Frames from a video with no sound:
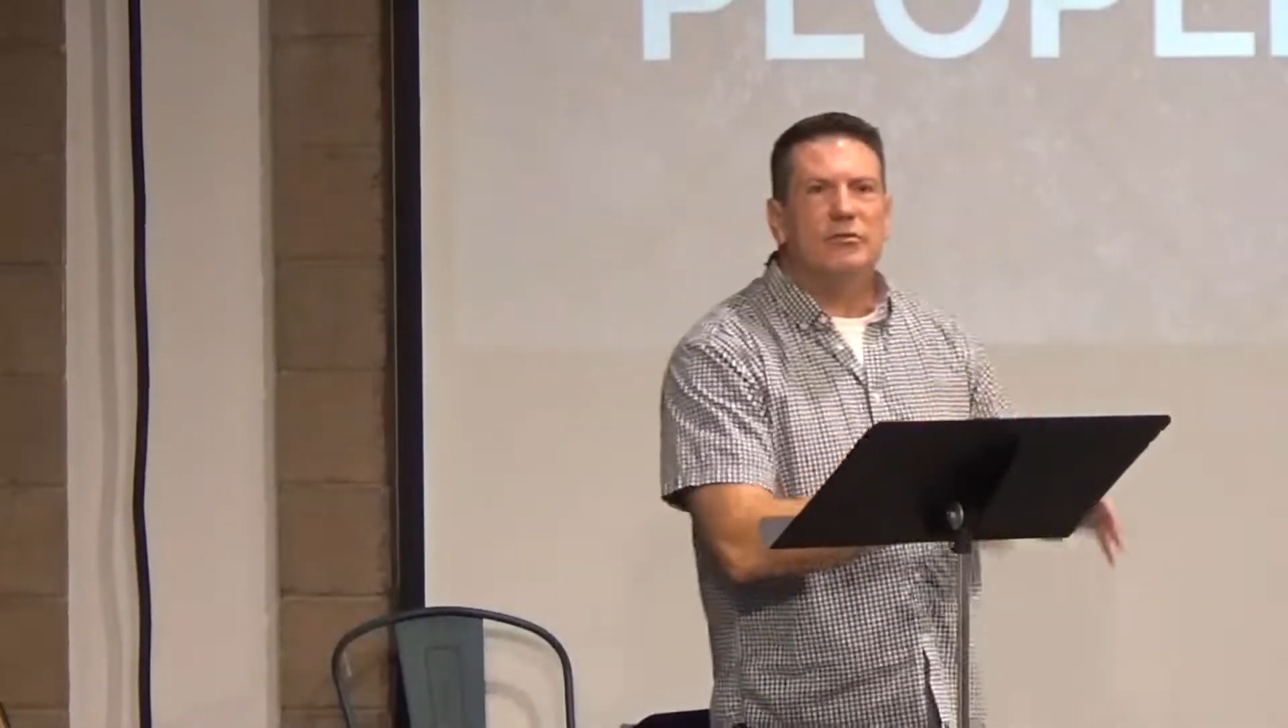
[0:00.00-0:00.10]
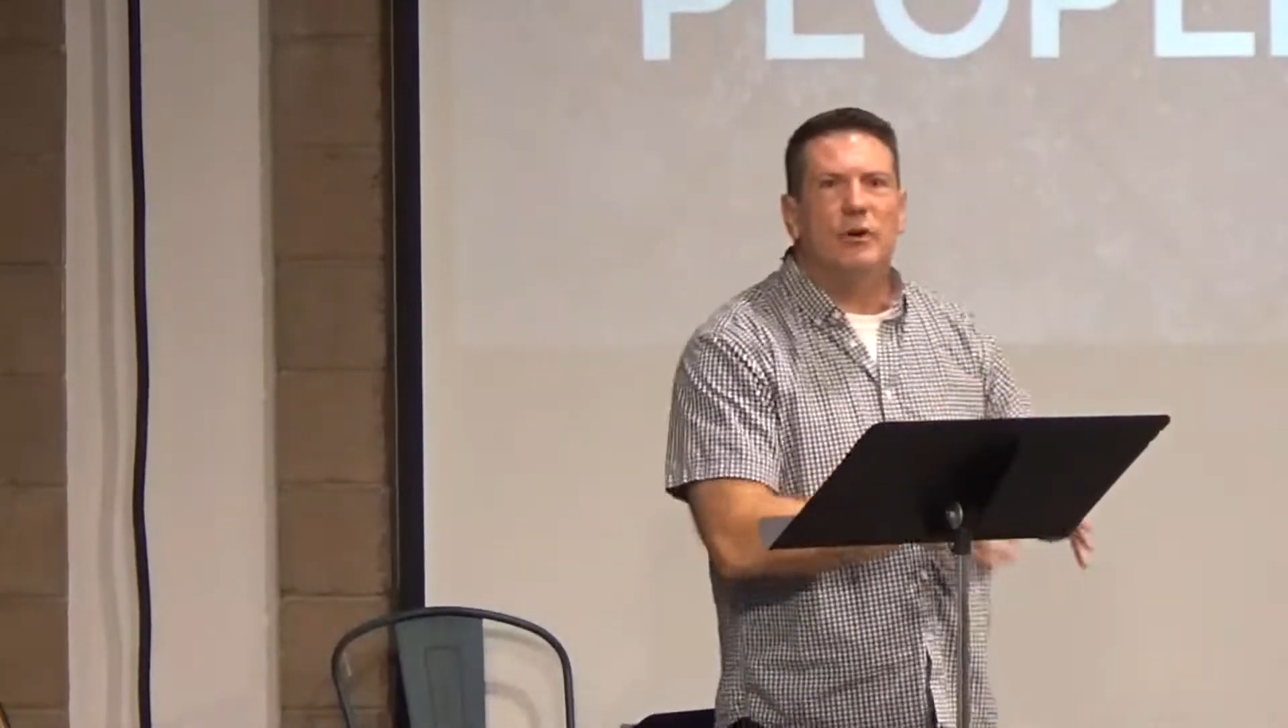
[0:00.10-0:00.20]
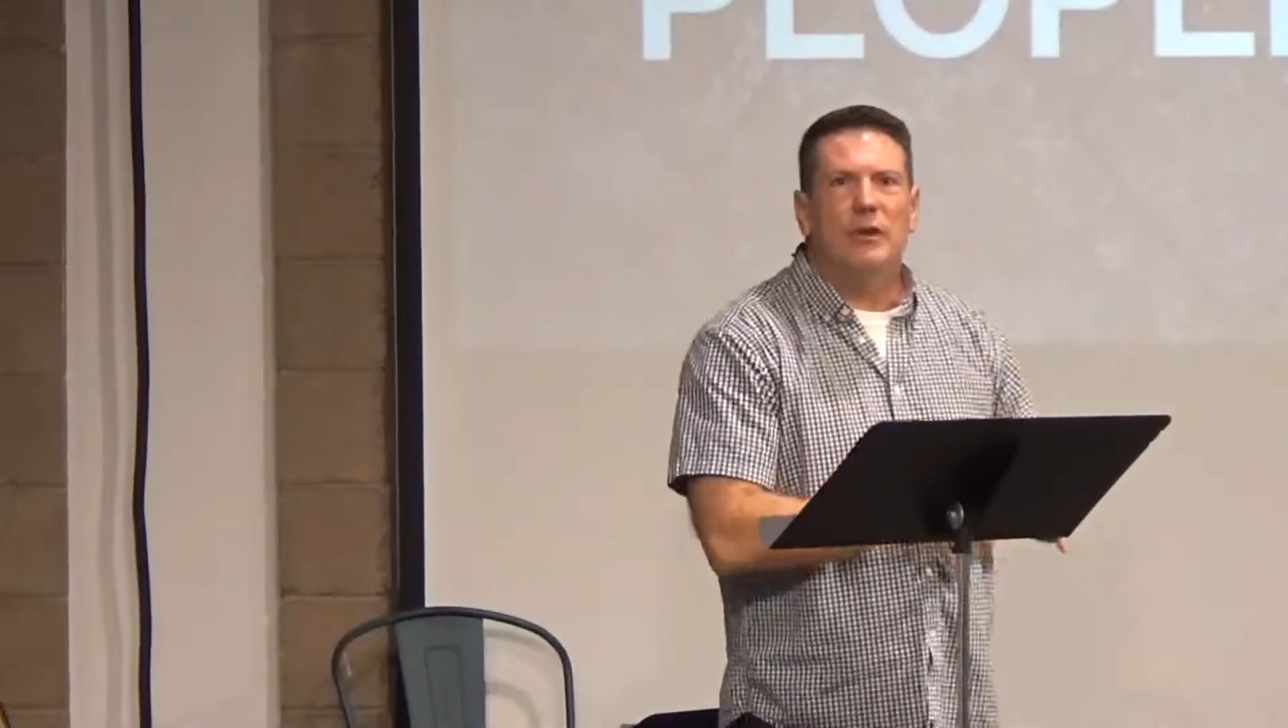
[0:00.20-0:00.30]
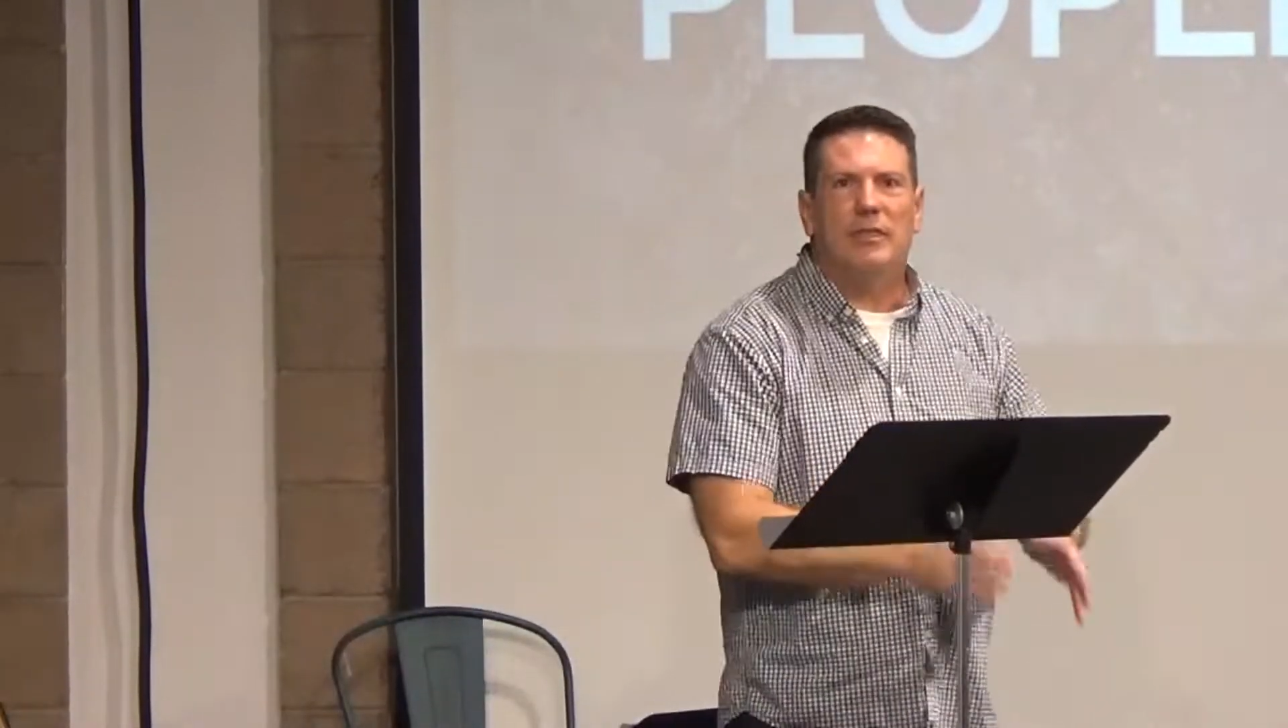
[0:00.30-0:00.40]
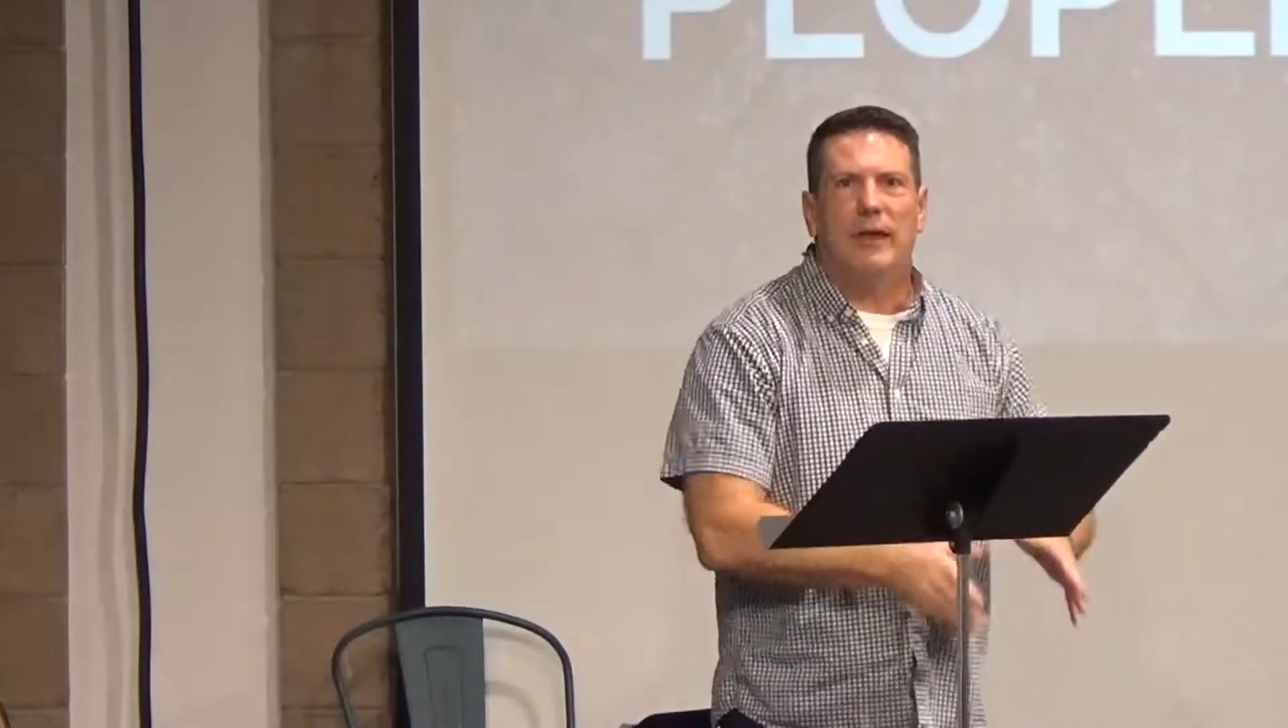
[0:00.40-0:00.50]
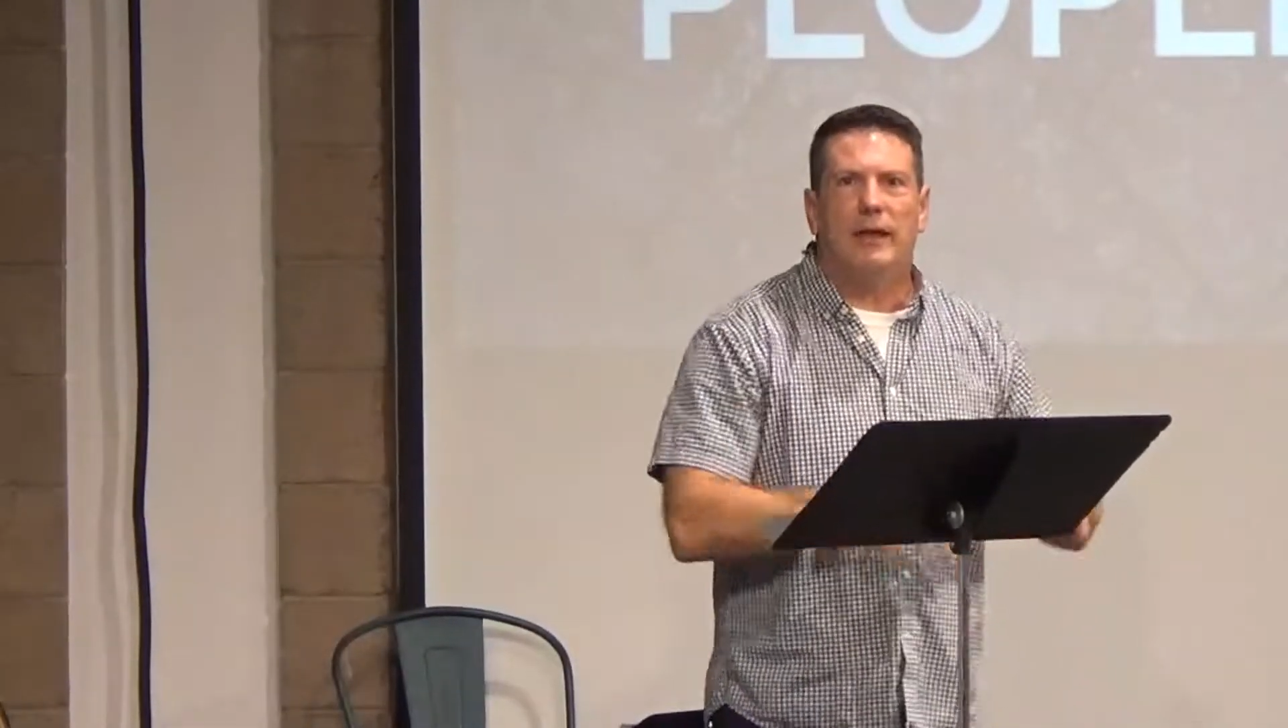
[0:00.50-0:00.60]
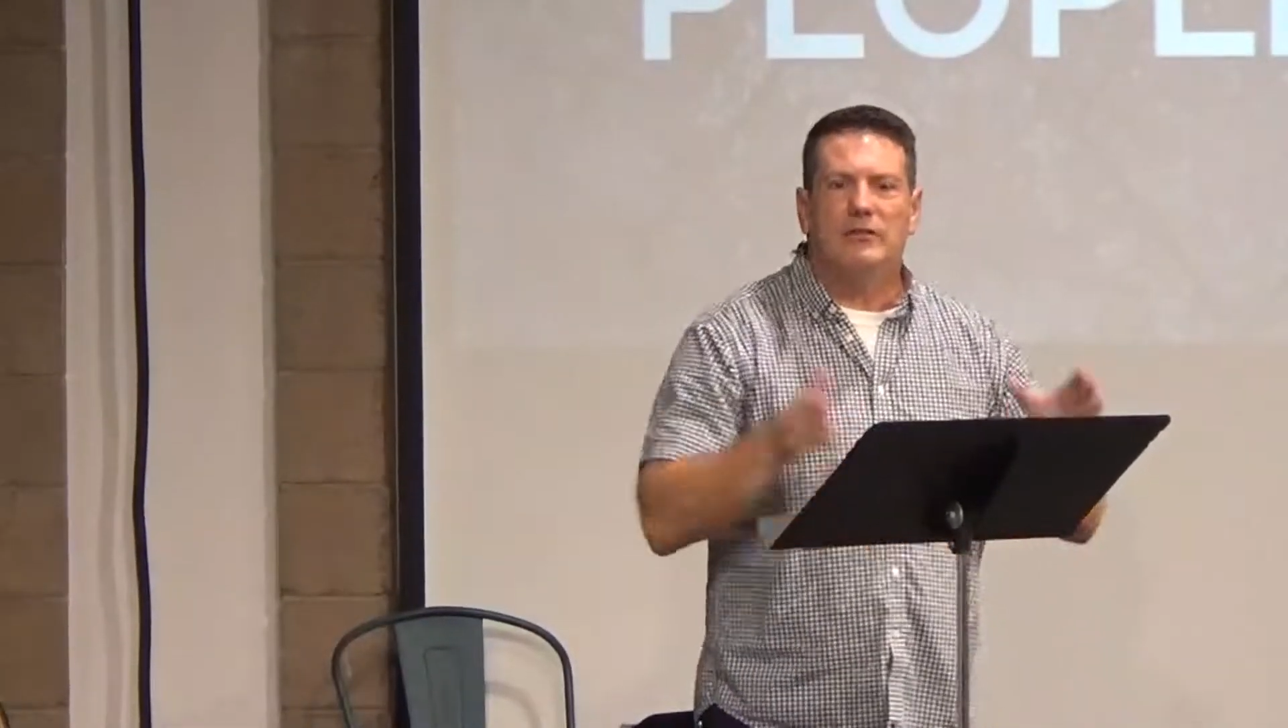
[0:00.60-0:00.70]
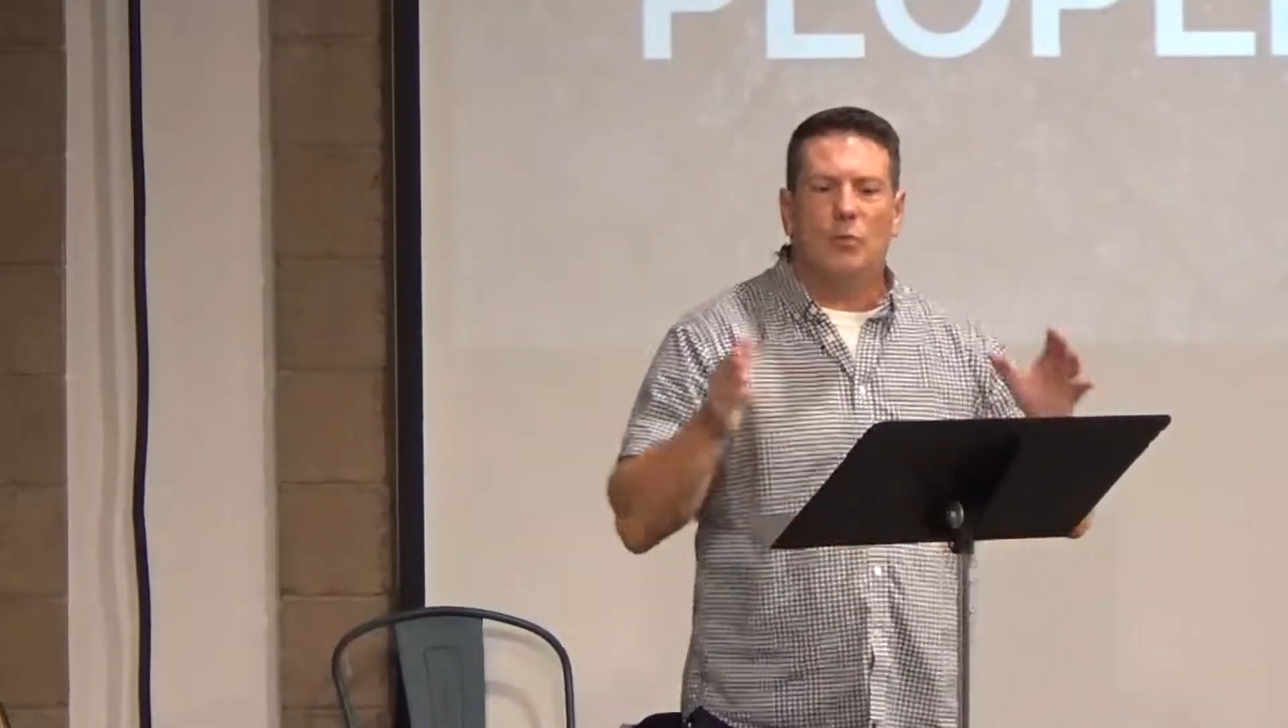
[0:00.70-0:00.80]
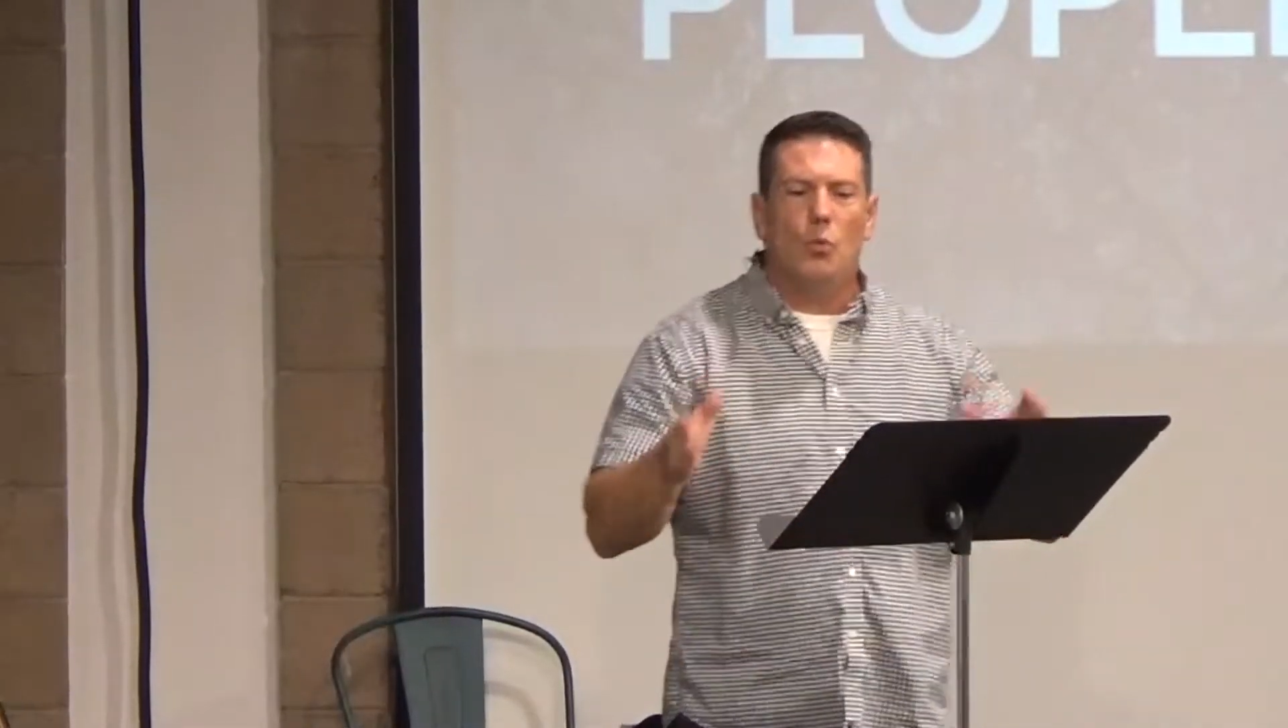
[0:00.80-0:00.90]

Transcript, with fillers: three things